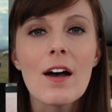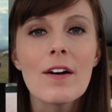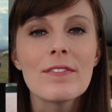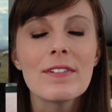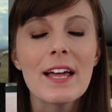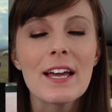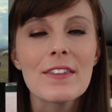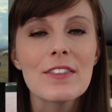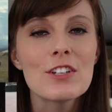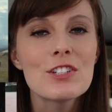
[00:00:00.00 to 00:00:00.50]
of
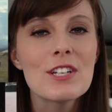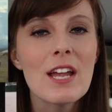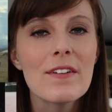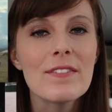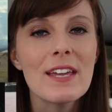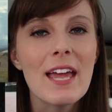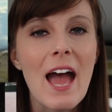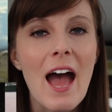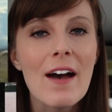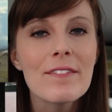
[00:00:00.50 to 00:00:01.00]
like the
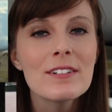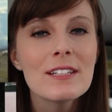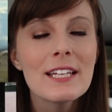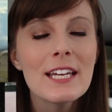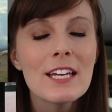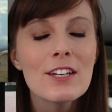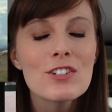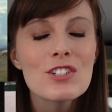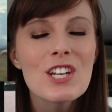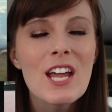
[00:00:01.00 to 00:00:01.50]
Chevy
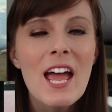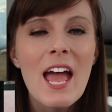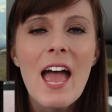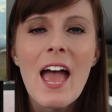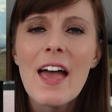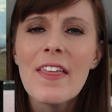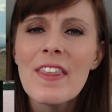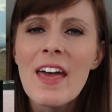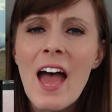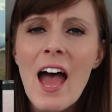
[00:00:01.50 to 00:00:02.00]
Avalanche.
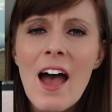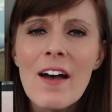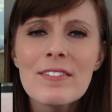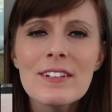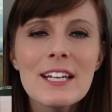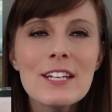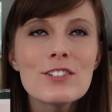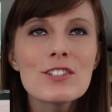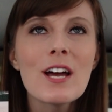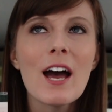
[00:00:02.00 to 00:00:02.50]
And the
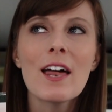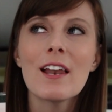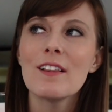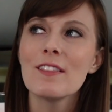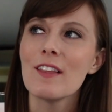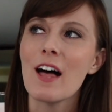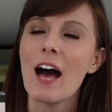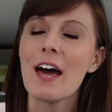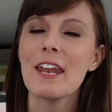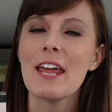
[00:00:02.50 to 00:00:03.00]
Avalanche got a
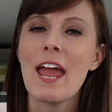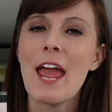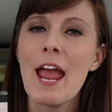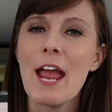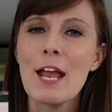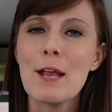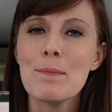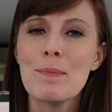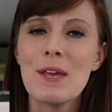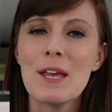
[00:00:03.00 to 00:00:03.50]
lot of
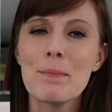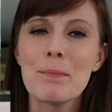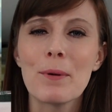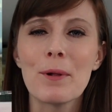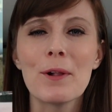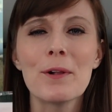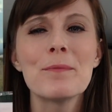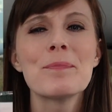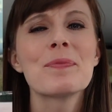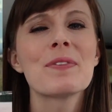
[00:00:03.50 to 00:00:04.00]
hate,
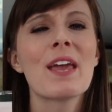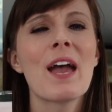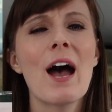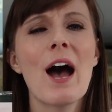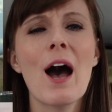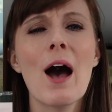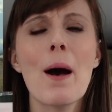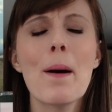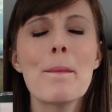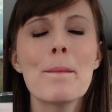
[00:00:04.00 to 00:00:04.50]
people.
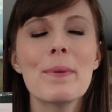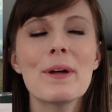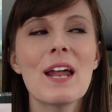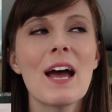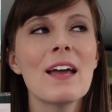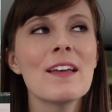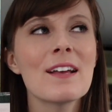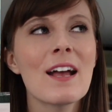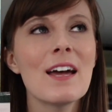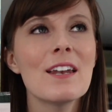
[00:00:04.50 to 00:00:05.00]
But
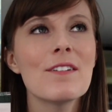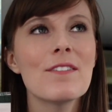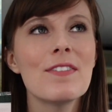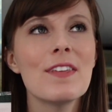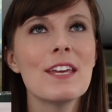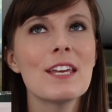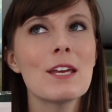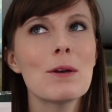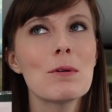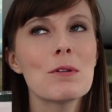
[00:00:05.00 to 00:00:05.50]
I kind of
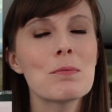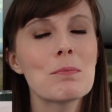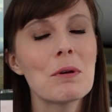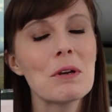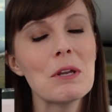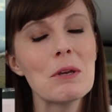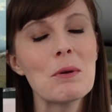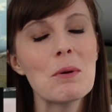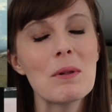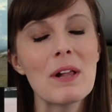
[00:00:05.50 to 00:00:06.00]
think it was
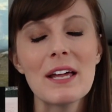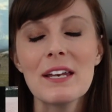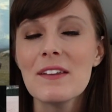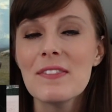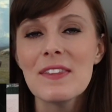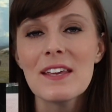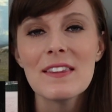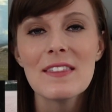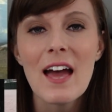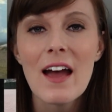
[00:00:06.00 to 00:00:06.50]
pretty cool. I
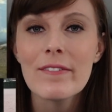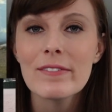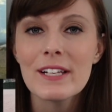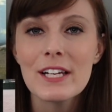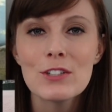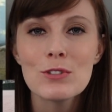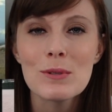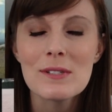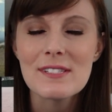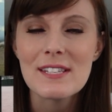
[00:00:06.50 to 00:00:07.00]
didn't think the
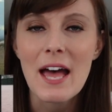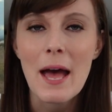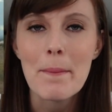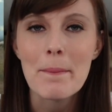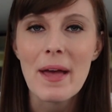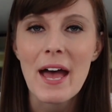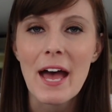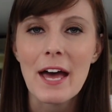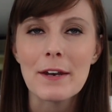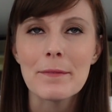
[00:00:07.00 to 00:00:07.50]
Avalanche was that
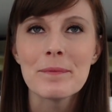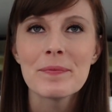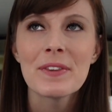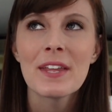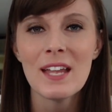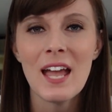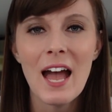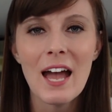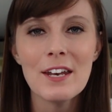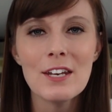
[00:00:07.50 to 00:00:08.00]
bad.
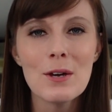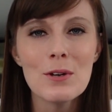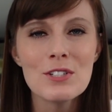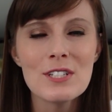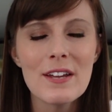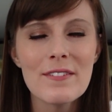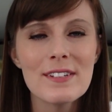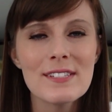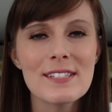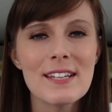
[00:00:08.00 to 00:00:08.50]
I know
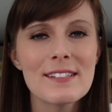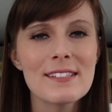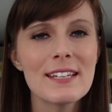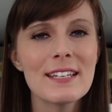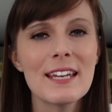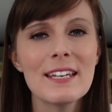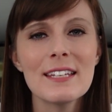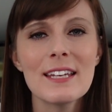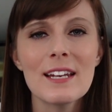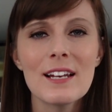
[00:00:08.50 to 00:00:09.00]
Chevy says they
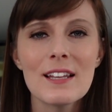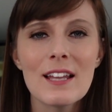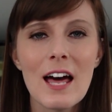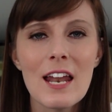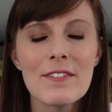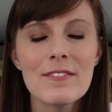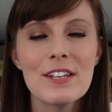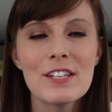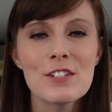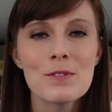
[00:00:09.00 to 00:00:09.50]
didn't get a lot
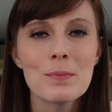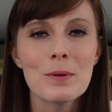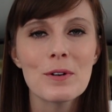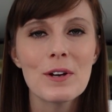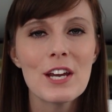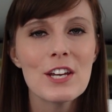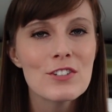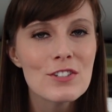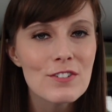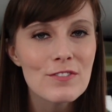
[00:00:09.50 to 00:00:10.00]
of
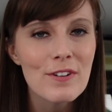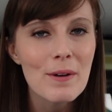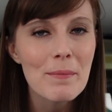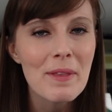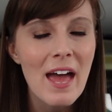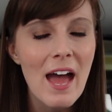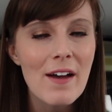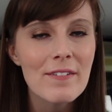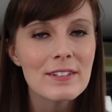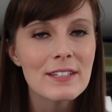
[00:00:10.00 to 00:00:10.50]
inspiration from
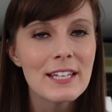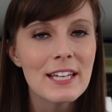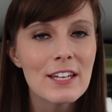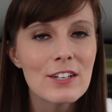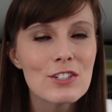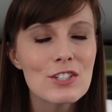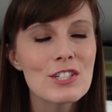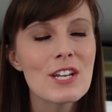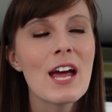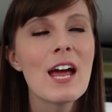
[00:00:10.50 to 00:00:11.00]
the
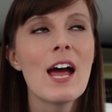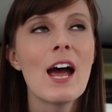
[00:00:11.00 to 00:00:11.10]
Avalanche.